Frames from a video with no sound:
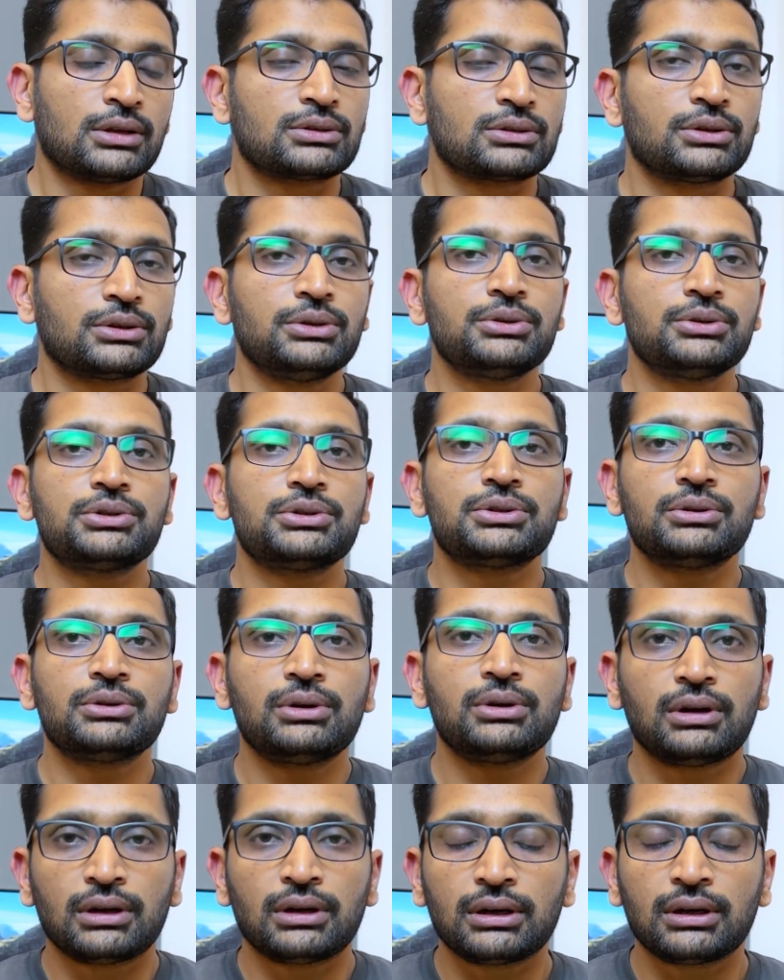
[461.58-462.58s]
So you
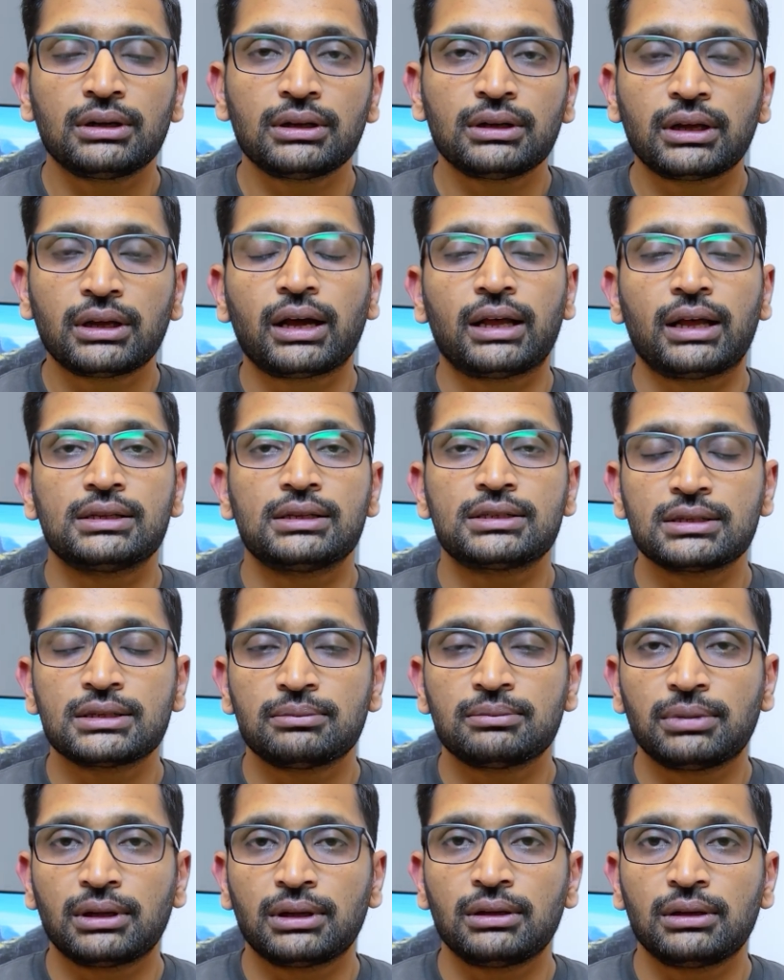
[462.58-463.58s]
should learn the
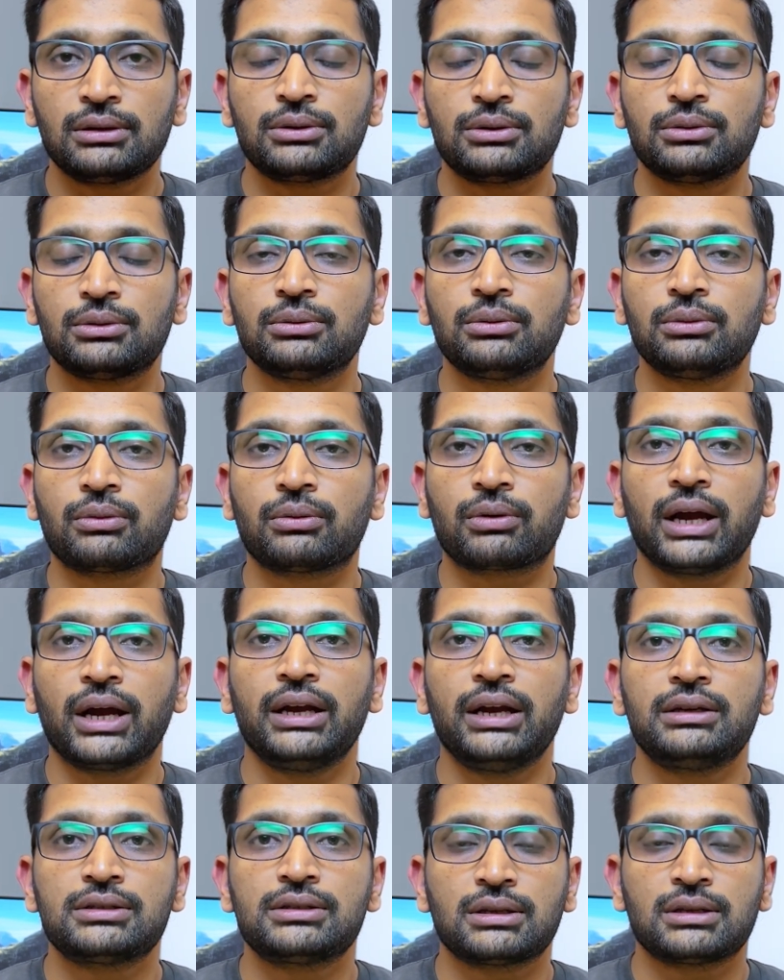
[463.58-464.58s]
Ansible to
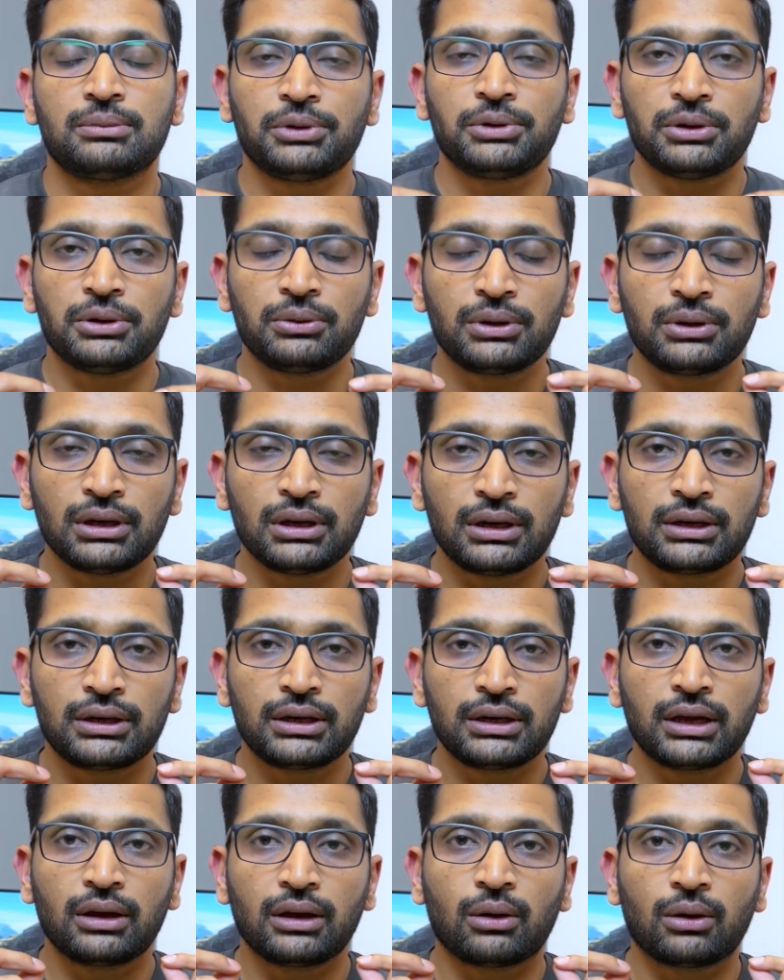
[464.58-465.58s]
write some
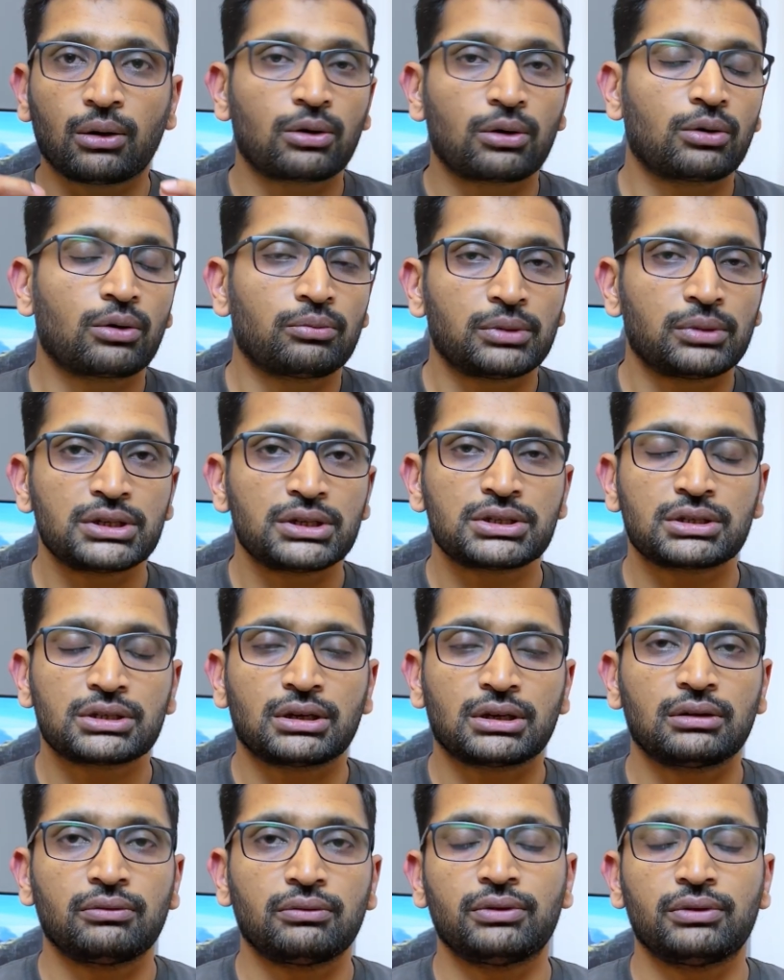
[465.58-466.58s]
utility
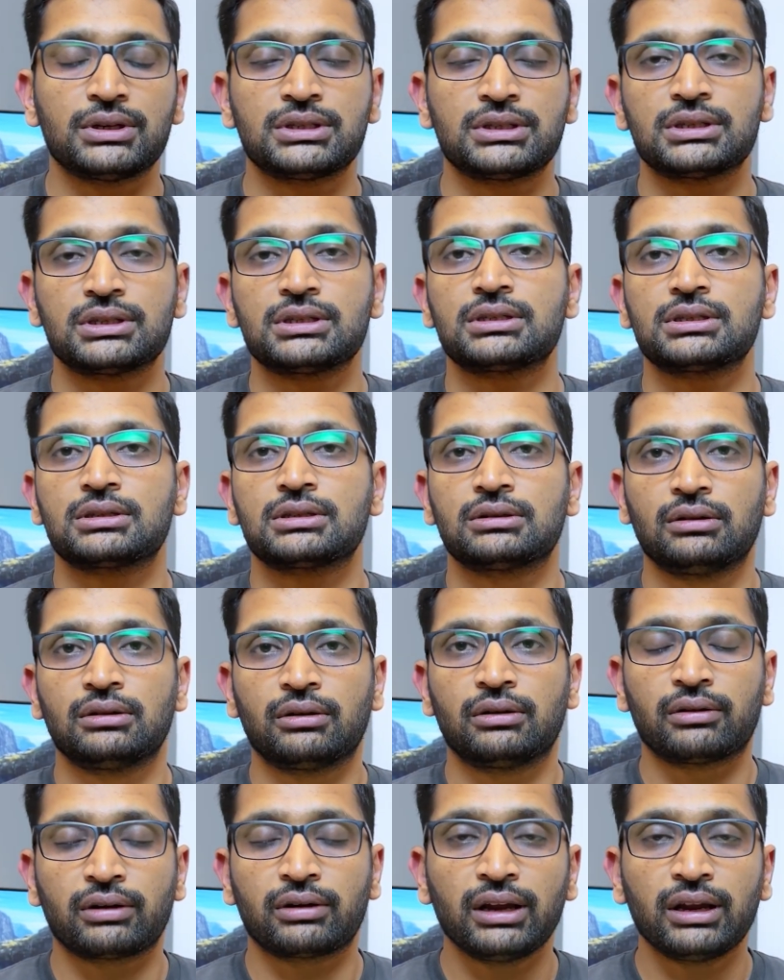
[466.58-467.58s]
automation, which is
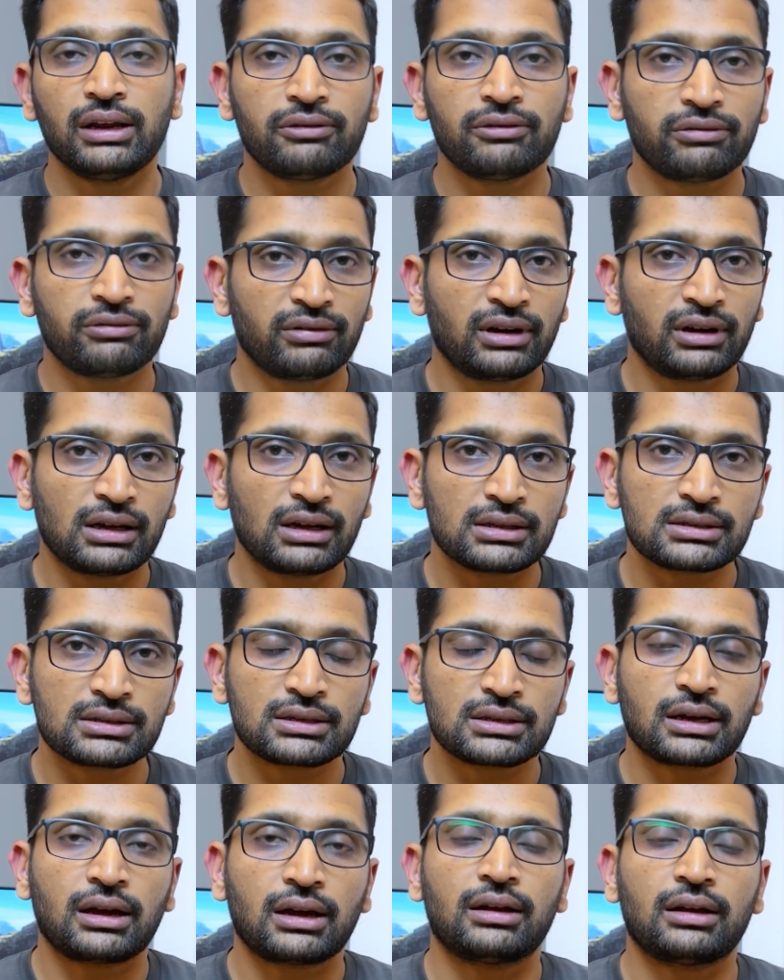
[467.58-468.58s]
really
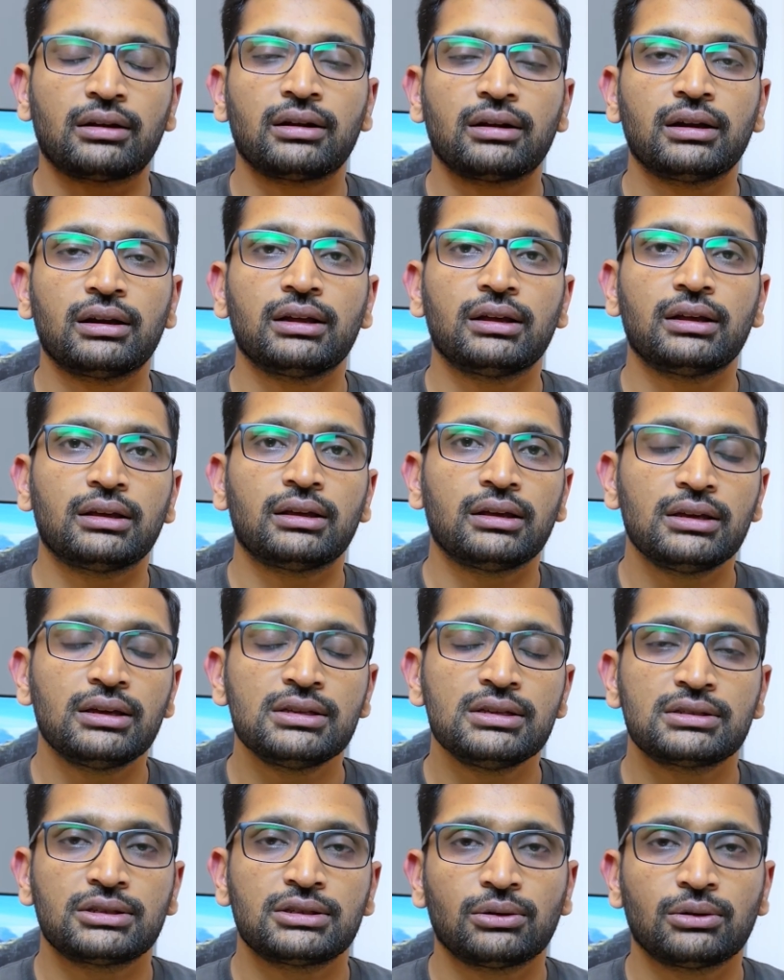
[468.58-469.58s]
fast and really
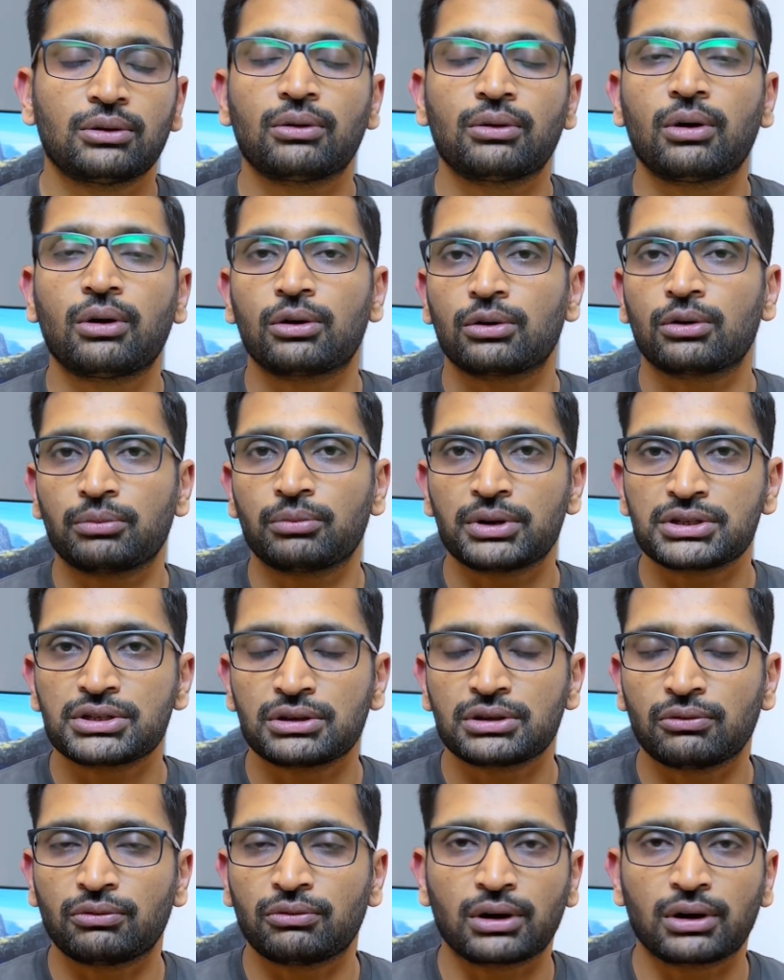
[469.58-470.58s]
ease your
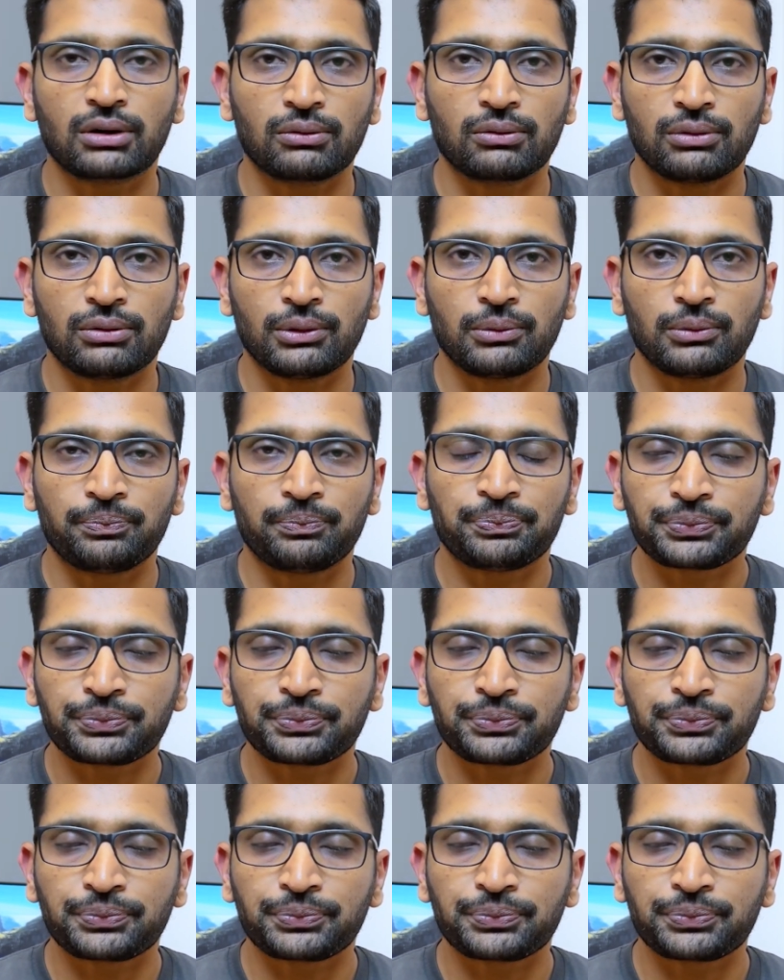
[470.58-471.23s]
automation workflow.